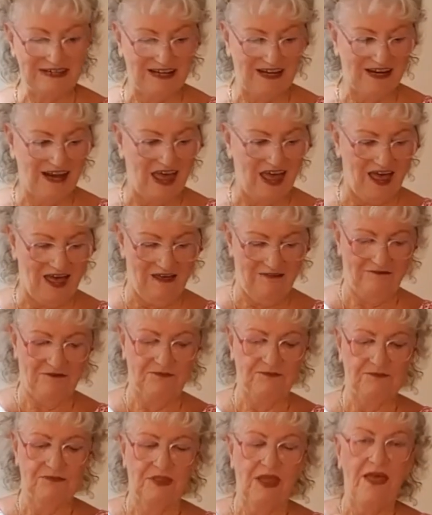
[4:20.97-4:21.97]
alive.
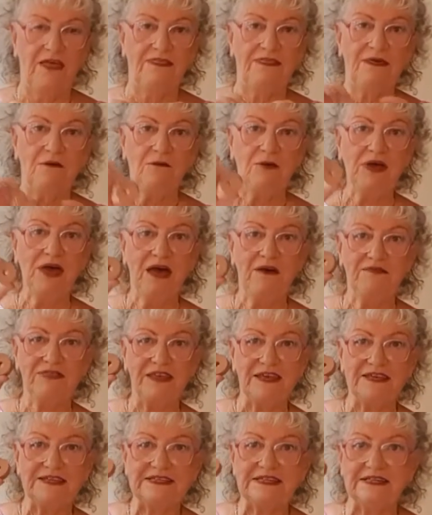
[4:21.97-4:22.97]
Then we have
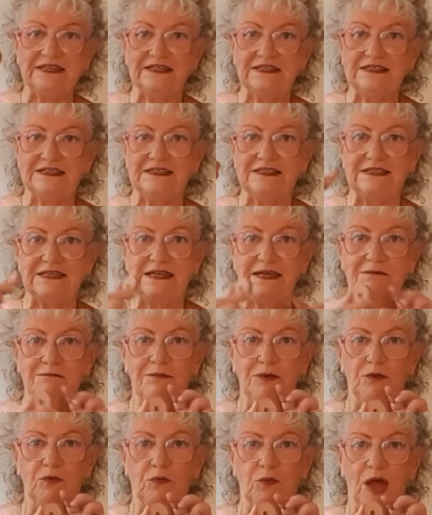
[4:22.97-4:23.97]
these little
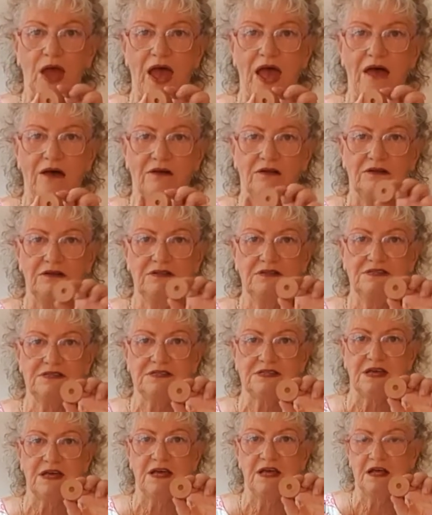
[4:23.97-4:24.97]
timber rounds.
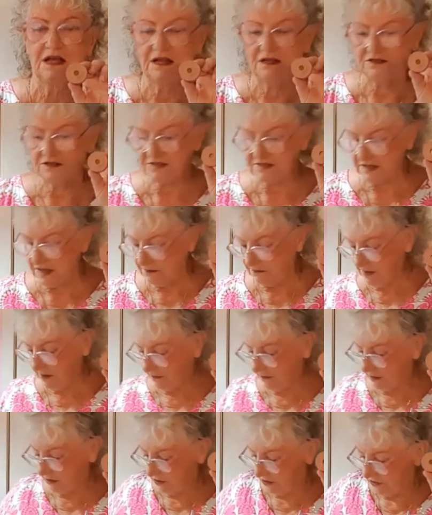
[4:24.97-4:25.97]
I'll just come up
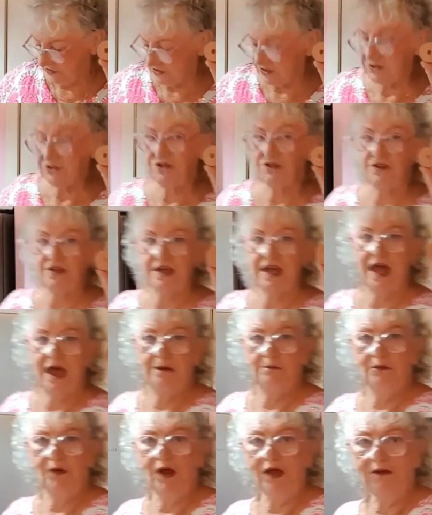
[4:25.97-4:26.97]
closer to the
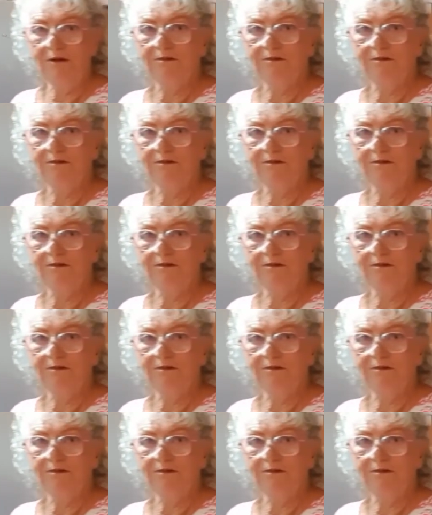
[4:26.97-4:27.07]
camera.